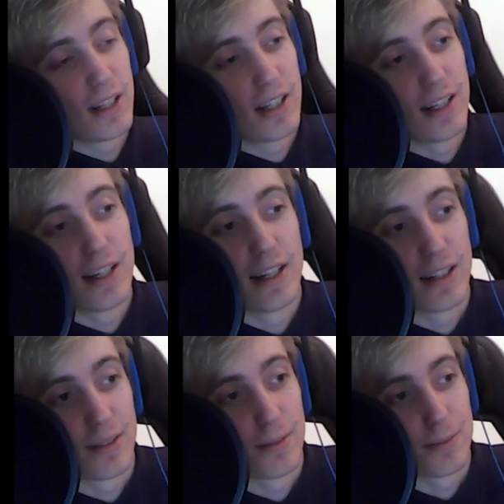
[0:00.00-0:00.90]

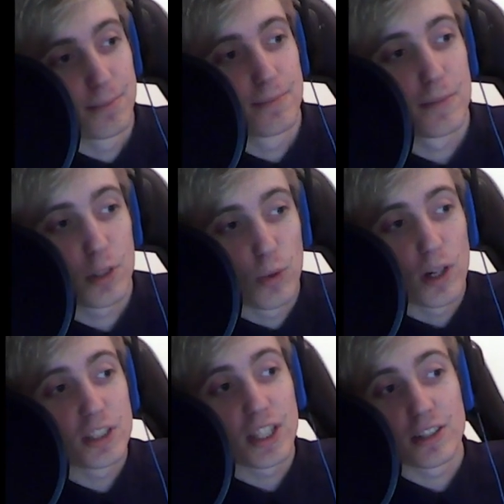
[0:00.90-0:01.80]

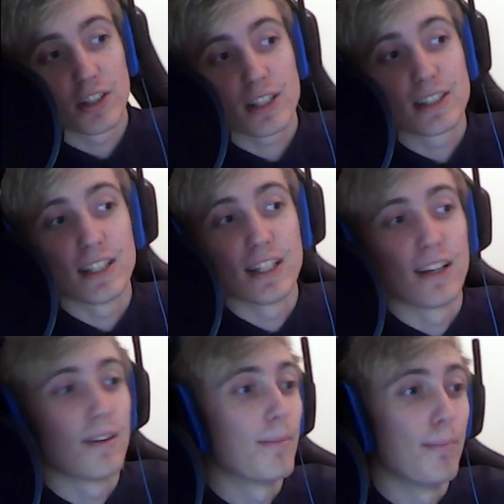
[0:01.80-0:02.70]
Dark Seal
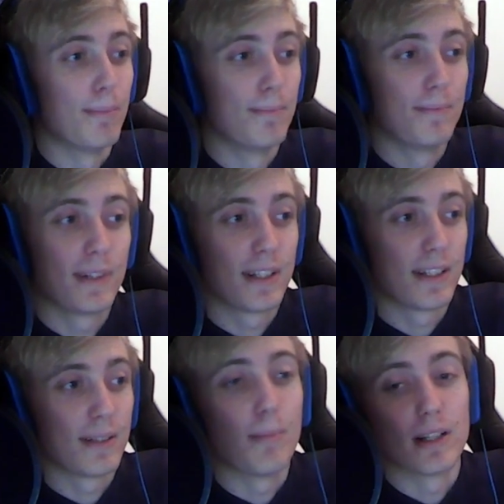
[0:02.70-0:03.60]

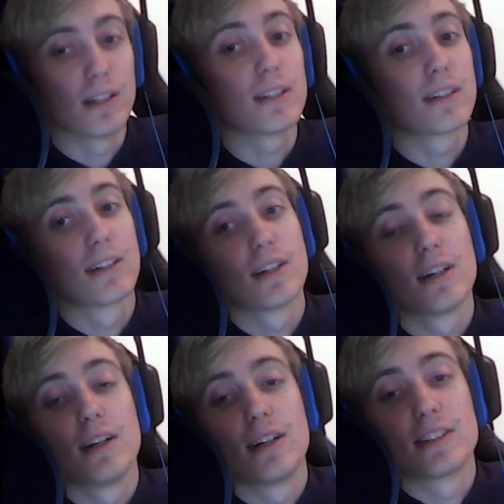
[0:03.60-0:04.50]
build
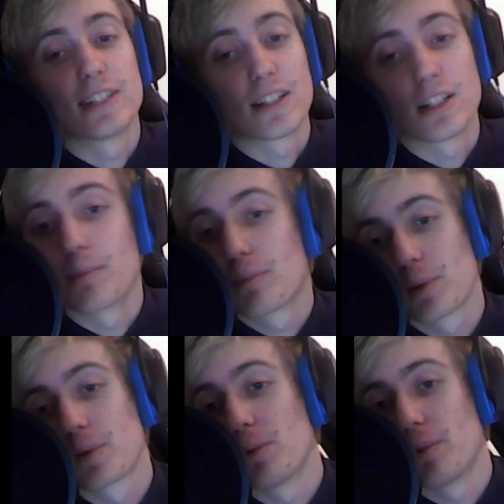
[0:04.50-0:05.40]
setup,
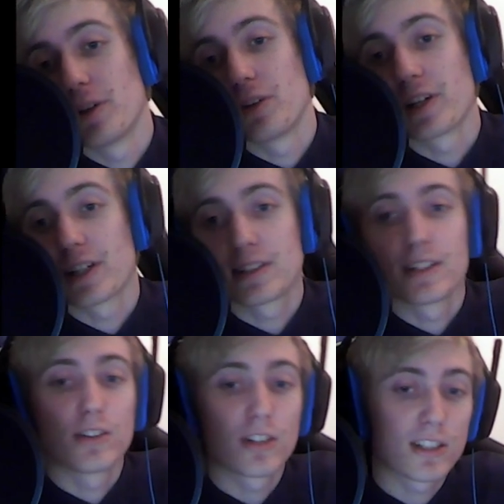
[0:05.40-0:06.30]
where you get the
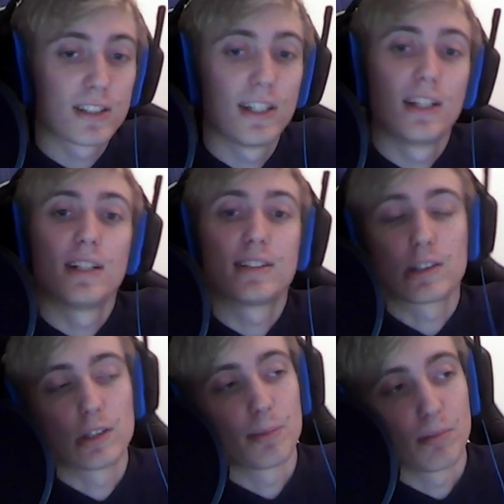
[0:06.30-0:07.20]
Dark Seals, the
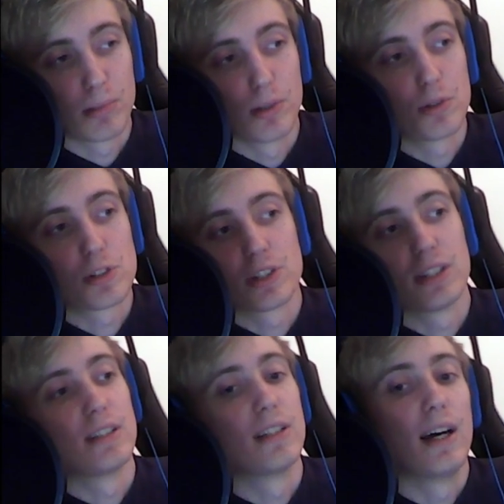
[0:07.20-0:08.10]
Corrupting
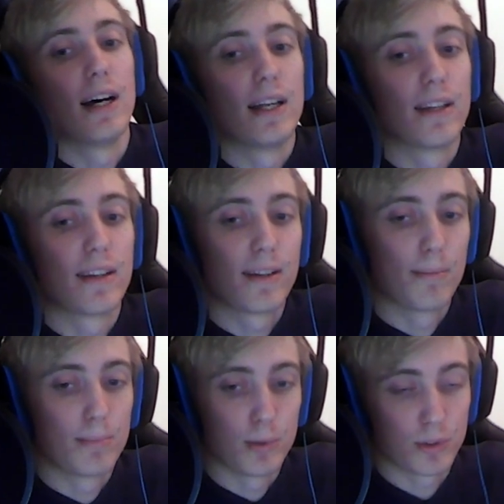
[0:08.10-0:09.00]
Potion, and
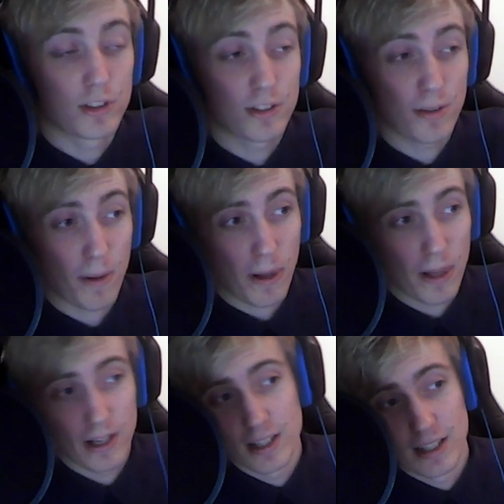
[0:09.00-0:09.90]
boots.
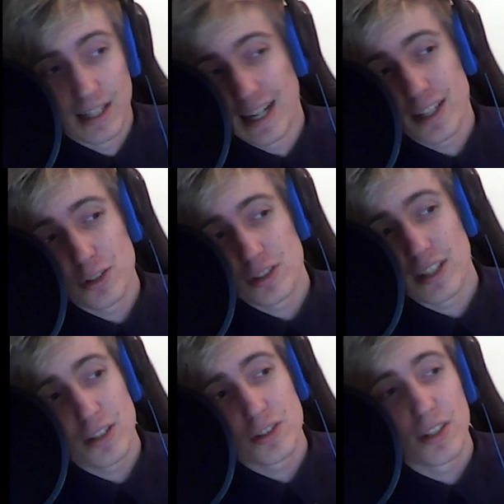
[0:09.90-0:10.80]
I
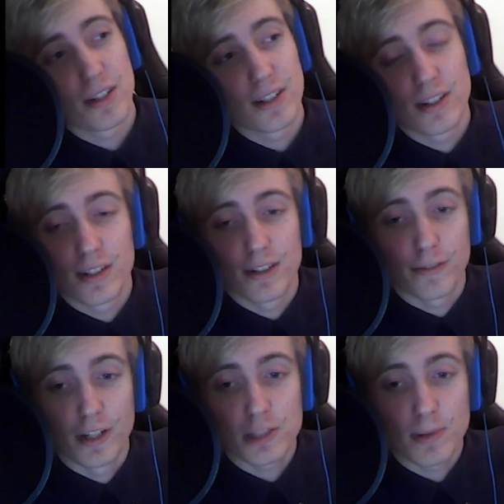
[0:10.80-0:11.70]
usually
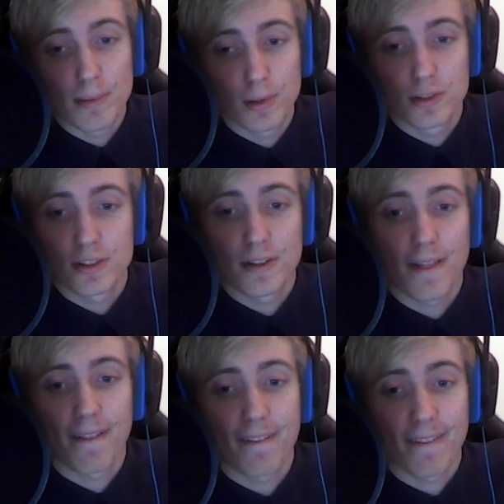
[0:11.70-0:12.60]
finish my boots,
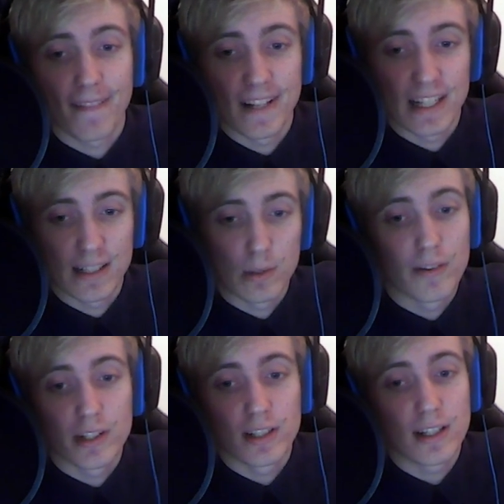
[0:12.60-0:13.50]
whether